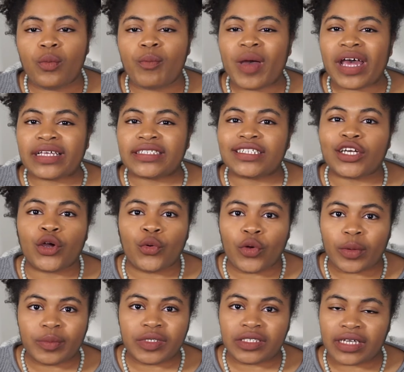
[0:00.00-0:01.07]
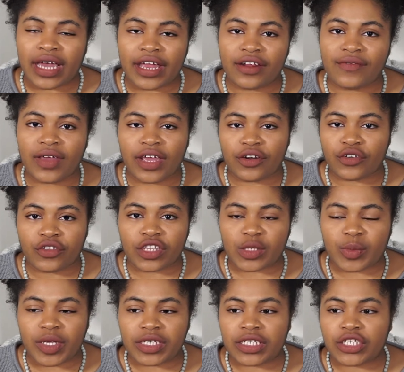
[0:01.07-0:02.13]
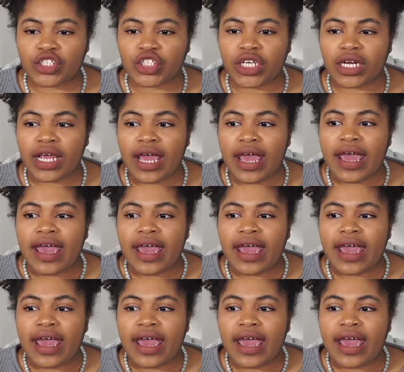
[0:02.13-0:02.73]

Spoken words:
best equipped to kind of handle this plantation.